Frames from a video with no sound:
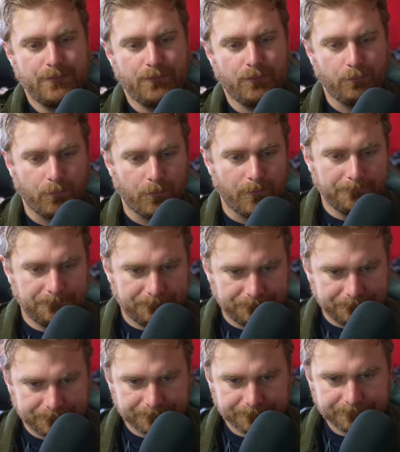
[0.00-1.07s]
the war.
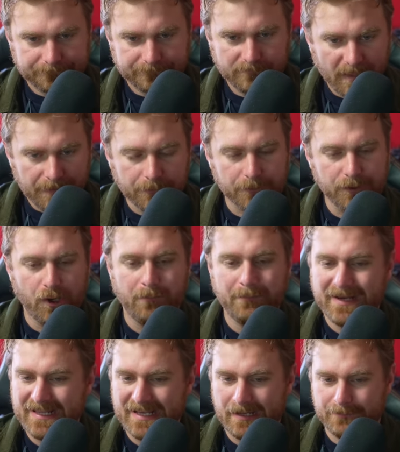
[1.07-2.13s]
There are not
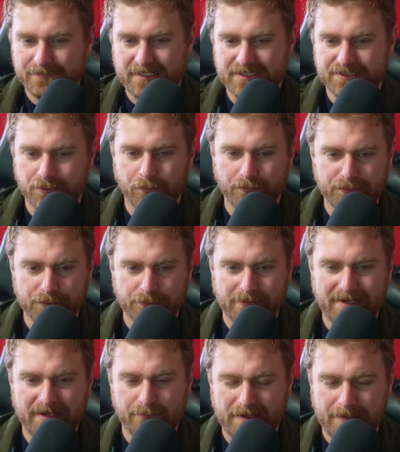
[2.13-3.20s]
many updates on the
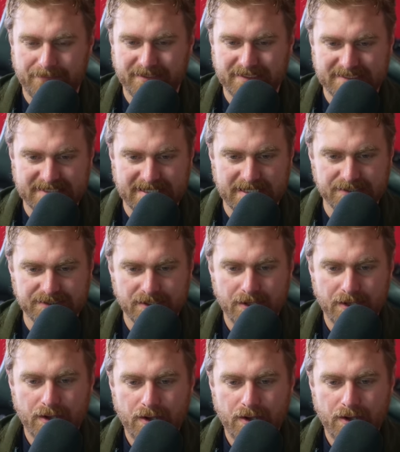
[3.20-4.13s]
Ukrainian map these days.